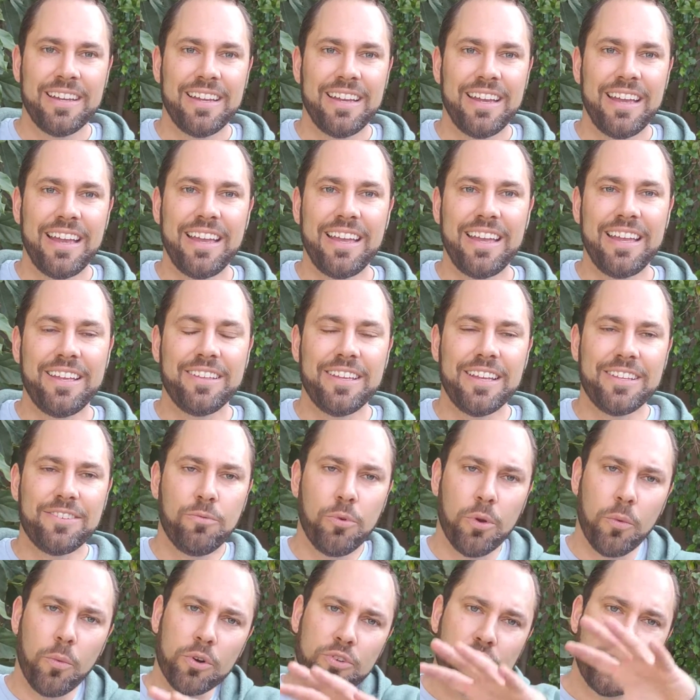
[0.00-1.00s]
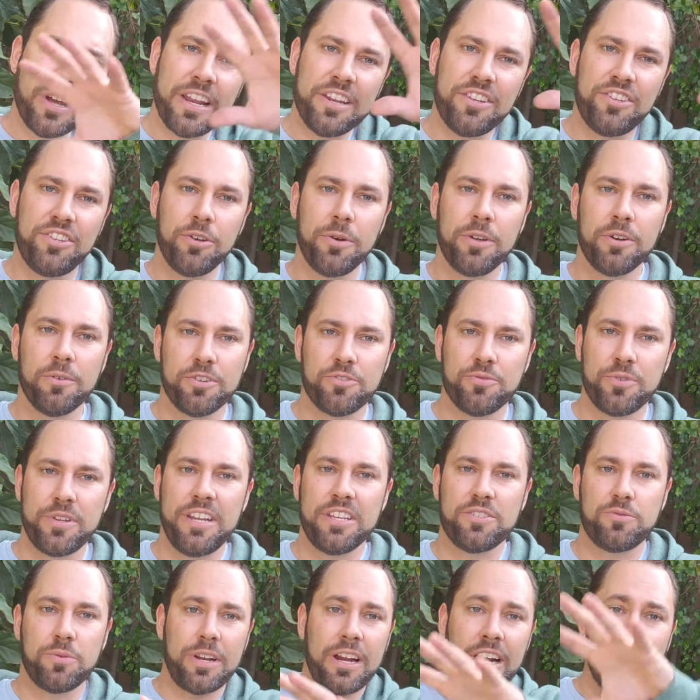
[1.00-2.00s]
What we're trying to do in retreat
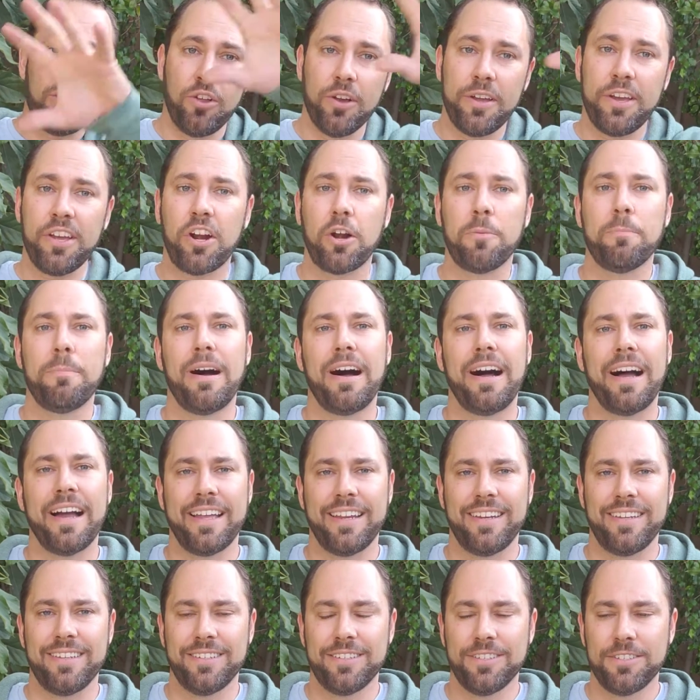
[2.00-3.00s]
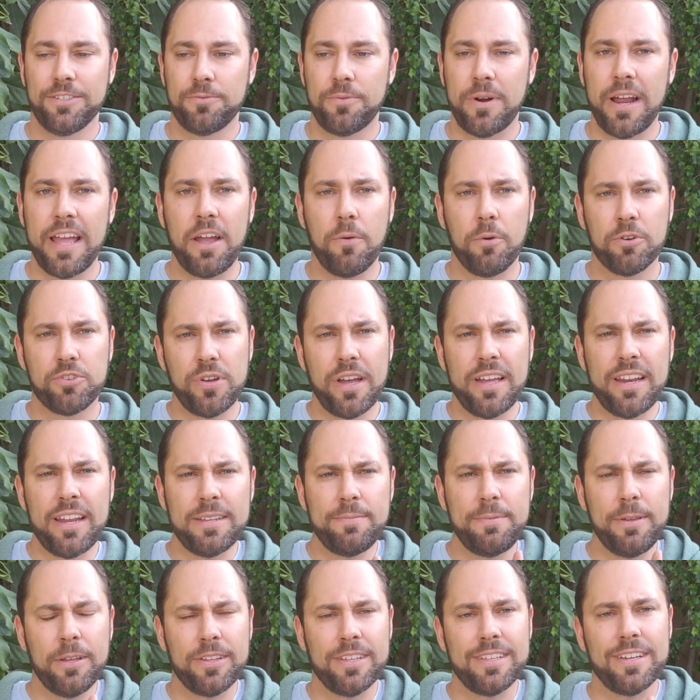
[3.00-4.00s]
is we're trying to look at our mind, right? And we're trying to
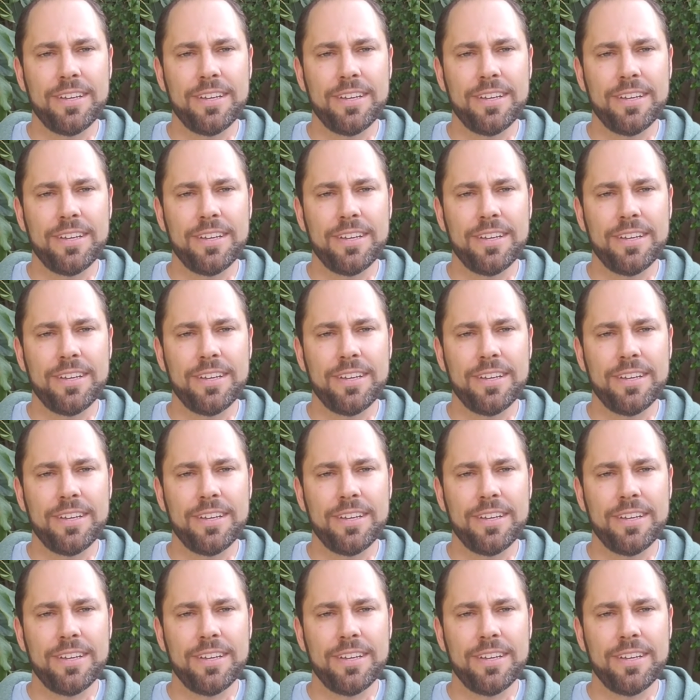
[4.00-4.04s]
be able